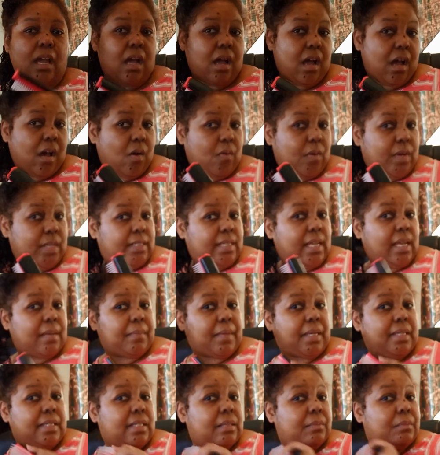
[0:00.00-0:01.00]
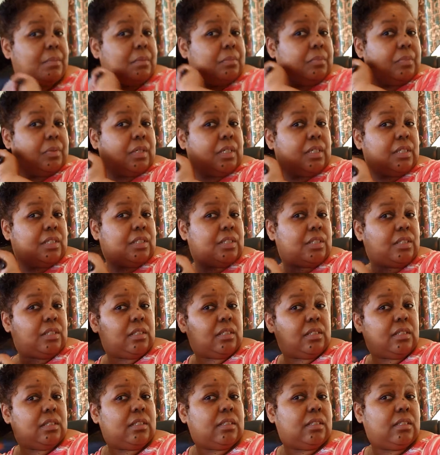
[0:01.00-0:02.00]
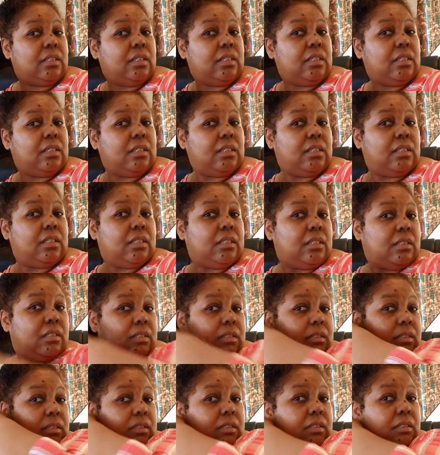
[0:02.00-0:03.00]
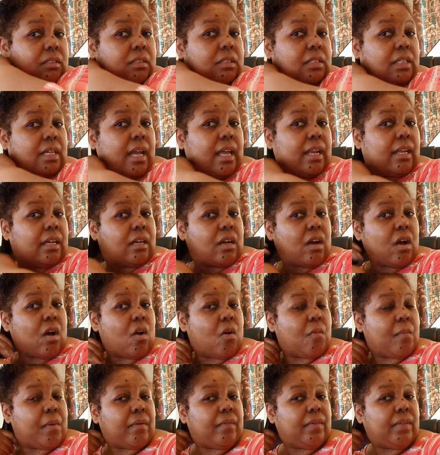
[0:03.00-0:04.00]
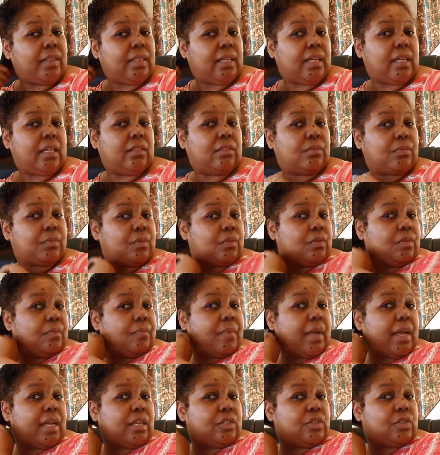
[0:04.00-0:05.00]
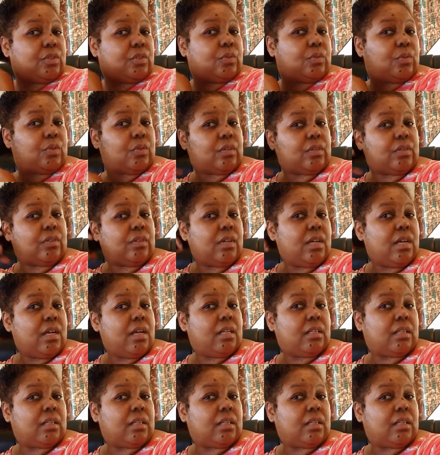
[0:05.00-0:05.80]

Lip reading: I always take my dimming brush to kind of comb everything through to make sure